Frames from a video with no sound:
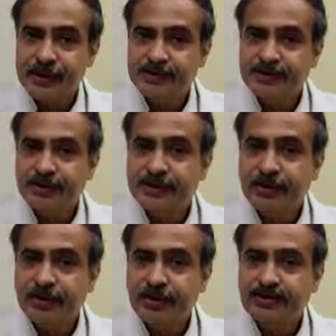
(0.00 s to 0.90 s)
This is
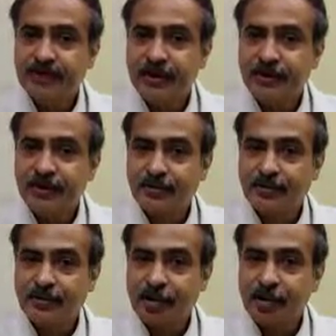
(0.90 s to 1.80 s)
because if I don't
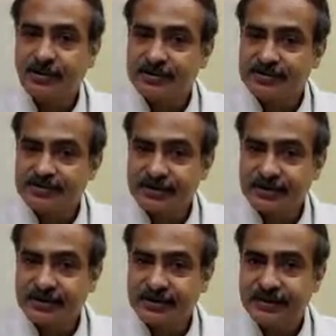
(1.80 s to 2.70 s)
stop
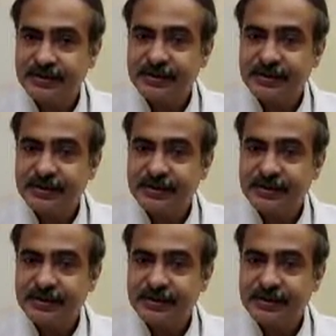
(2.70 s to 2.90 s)
instantly,